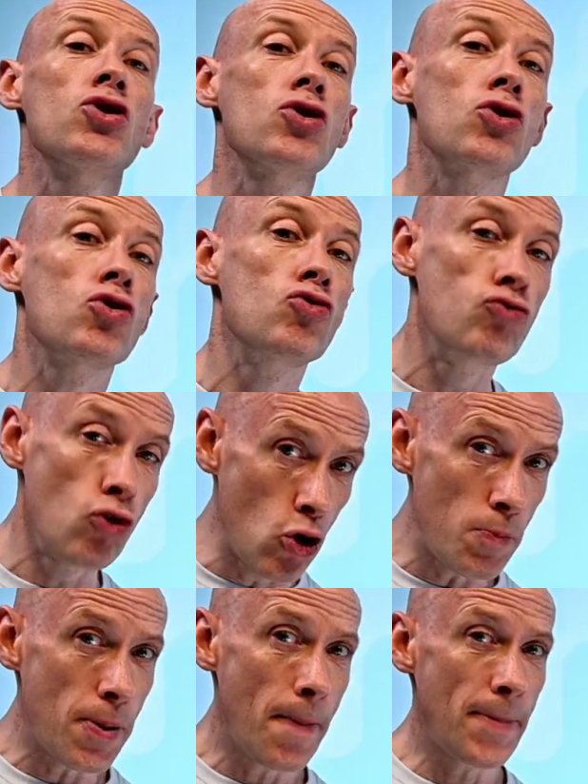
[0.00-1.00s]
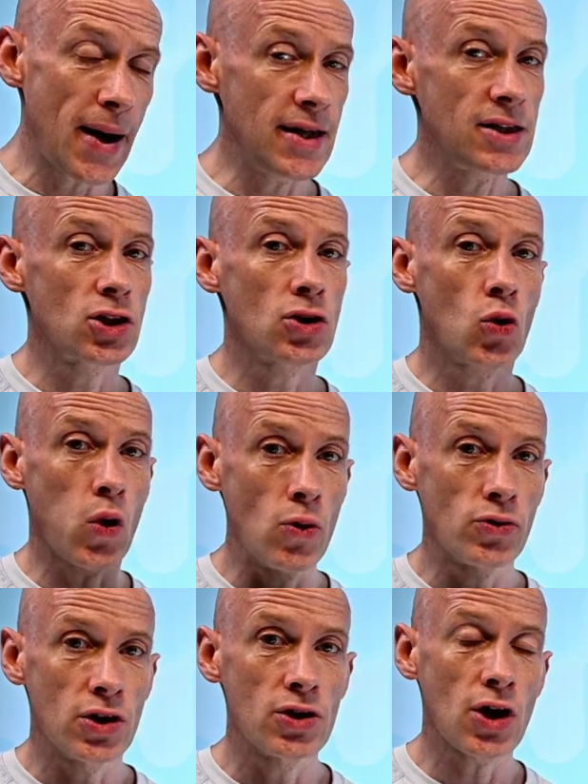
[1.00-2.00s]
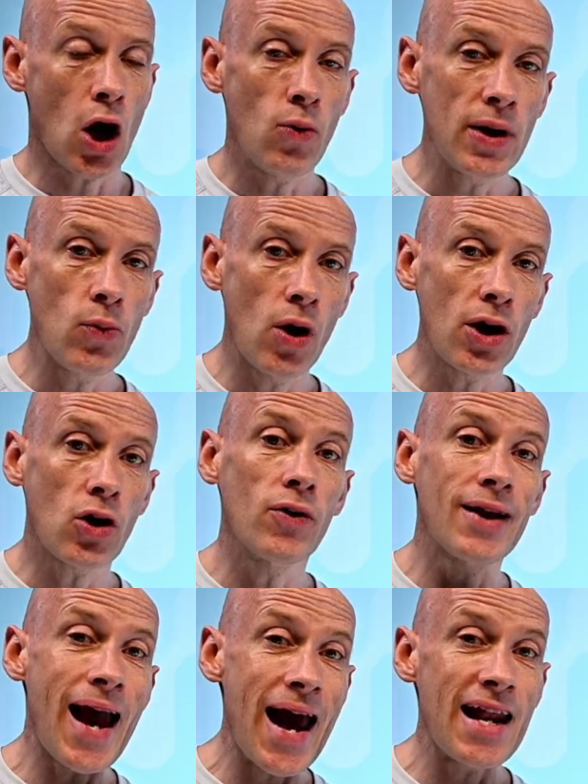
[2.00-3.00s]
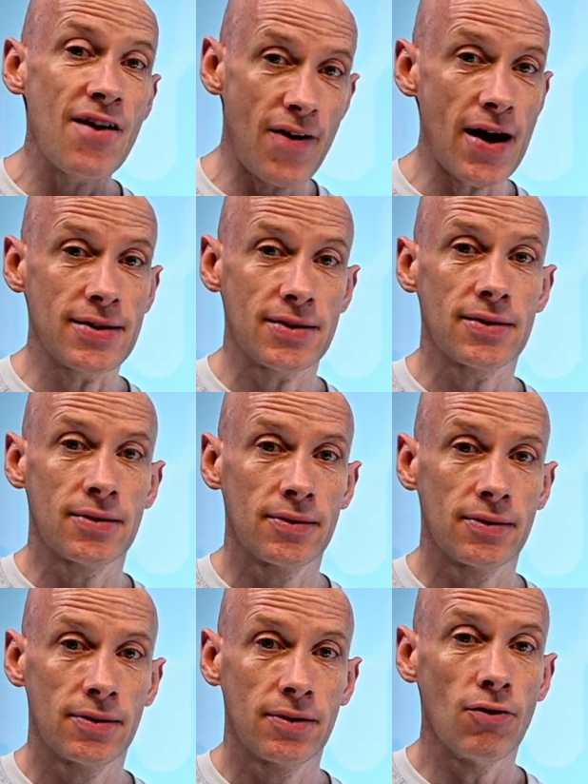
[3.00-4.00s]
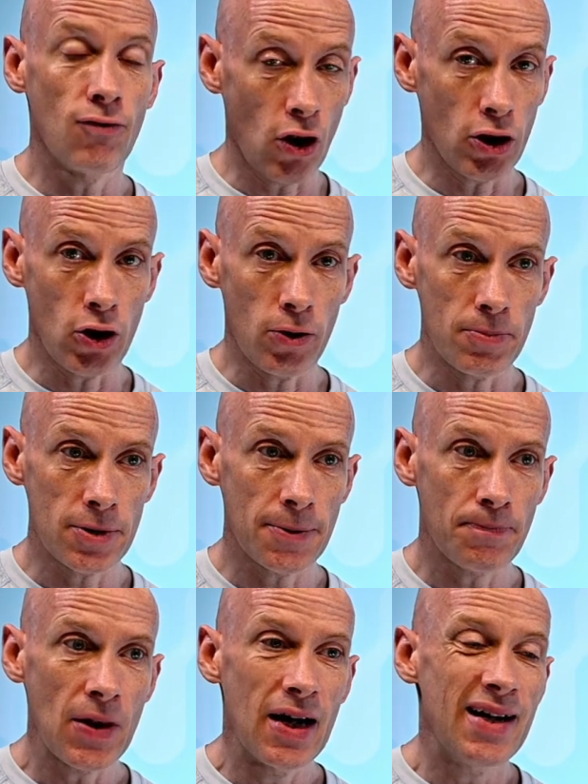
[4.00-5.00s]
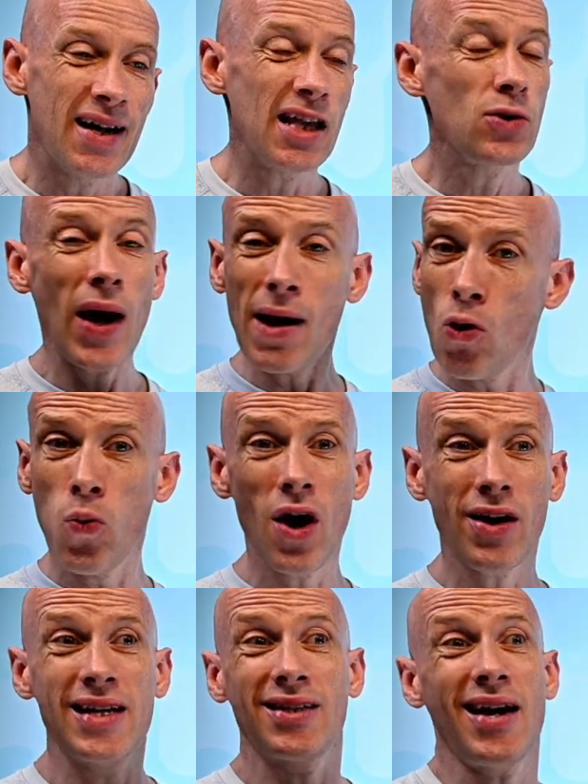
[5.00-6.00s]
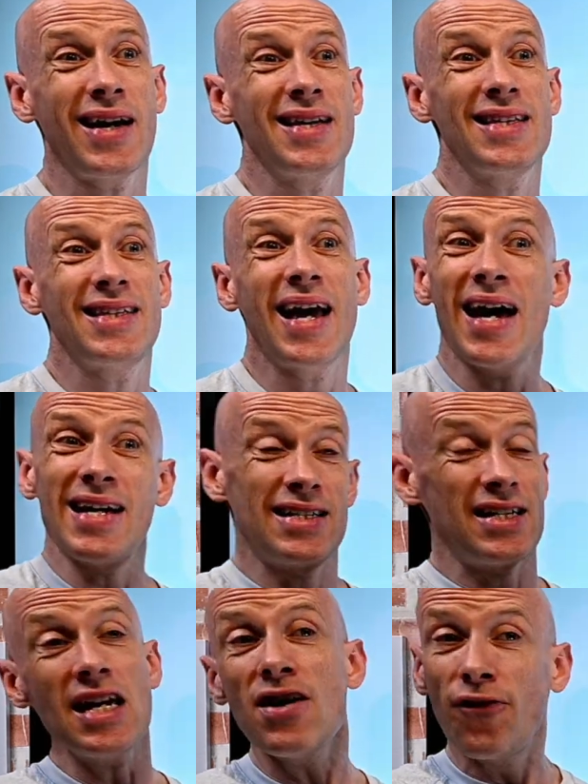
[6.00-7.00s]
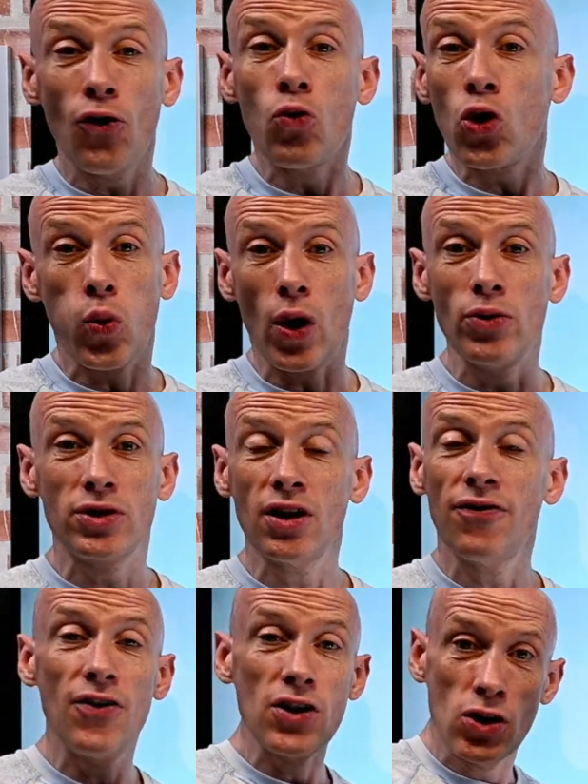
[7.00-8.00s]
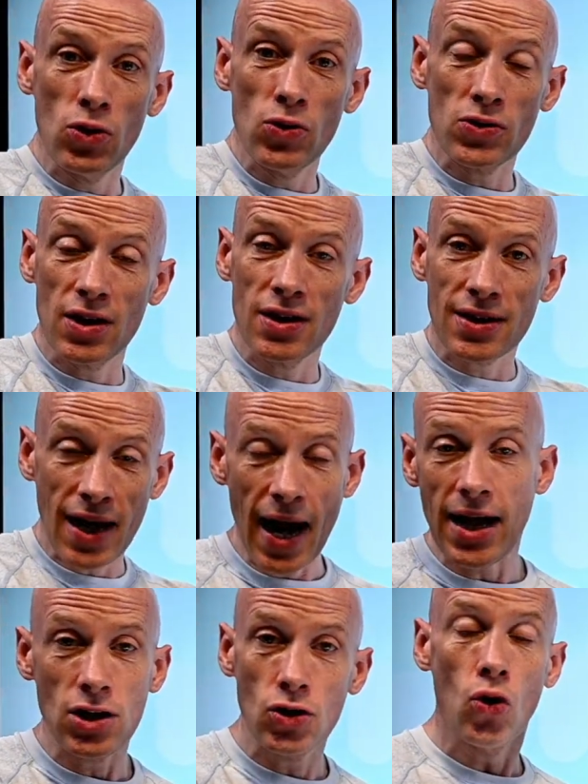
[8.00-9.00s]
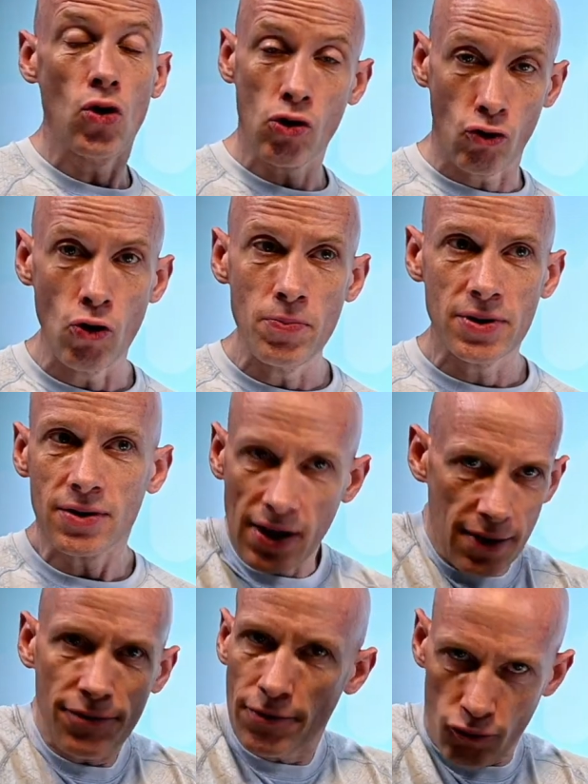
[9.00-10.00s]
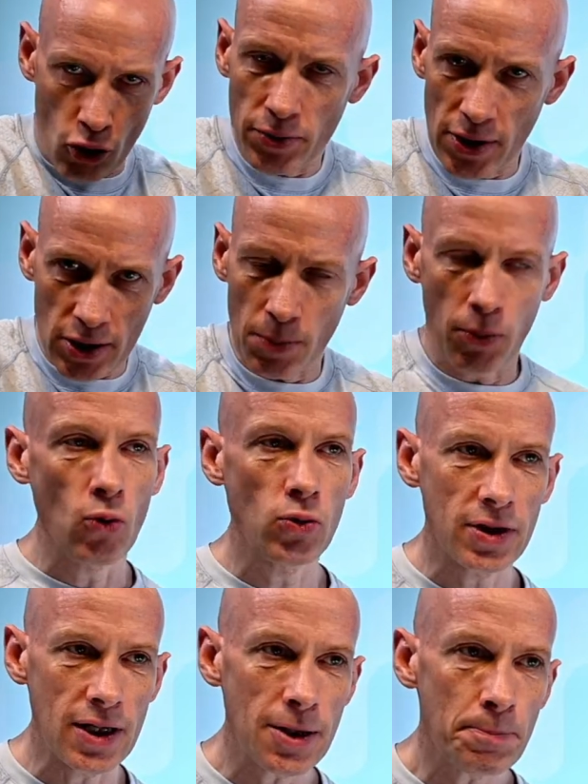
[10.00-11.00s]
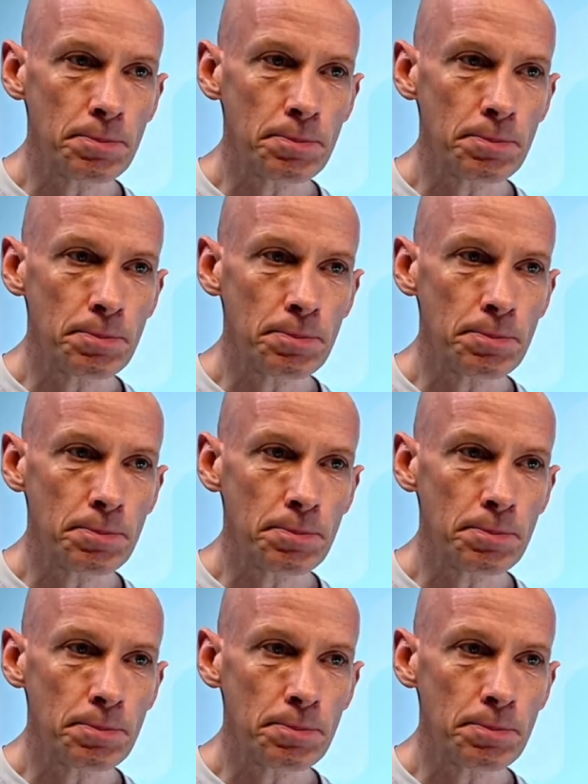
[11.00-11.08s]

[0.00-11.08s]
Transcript: Group-based quotas only work on NFS volumes. And the way it will work is I can set a default quota for users and or groups if groups are supported.